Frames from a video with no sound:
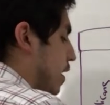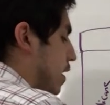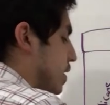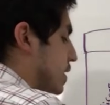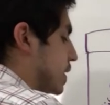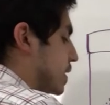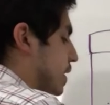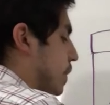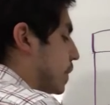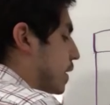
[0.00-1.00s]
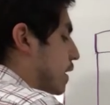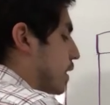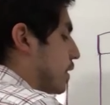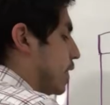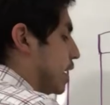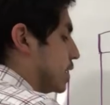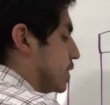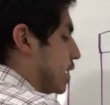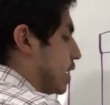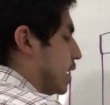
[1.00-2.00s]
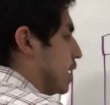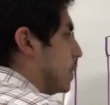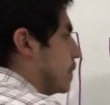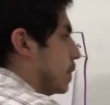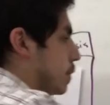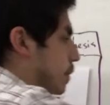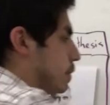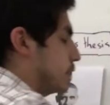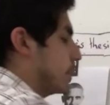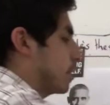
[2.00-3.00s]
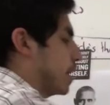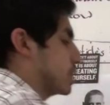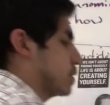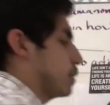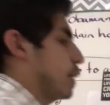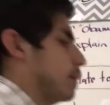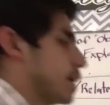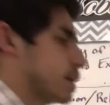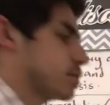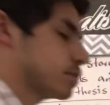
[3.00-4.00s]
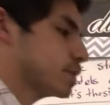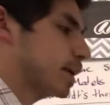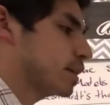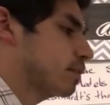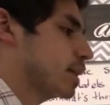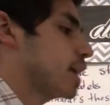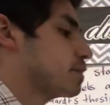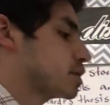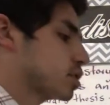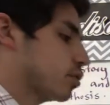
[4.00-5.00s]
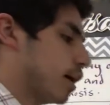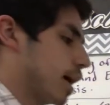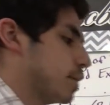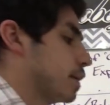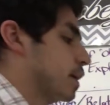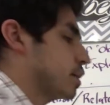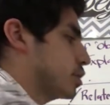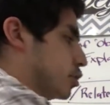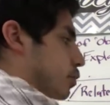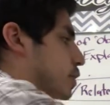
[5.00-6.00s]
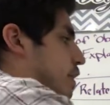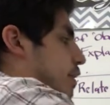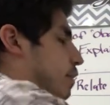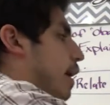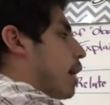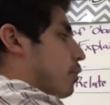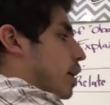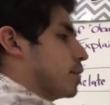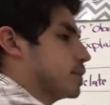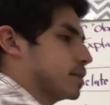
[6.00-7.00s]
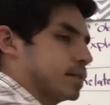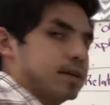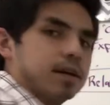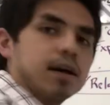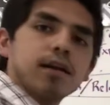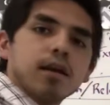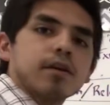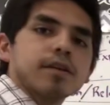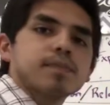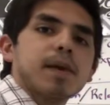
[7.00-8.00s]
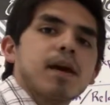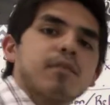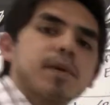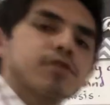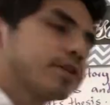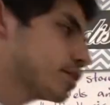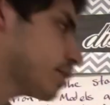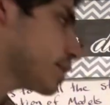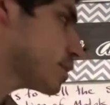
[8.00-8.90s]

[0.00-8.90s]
system that Democrats and Republicans respectively ascribe to particular outcomes along this payoff matrix, right?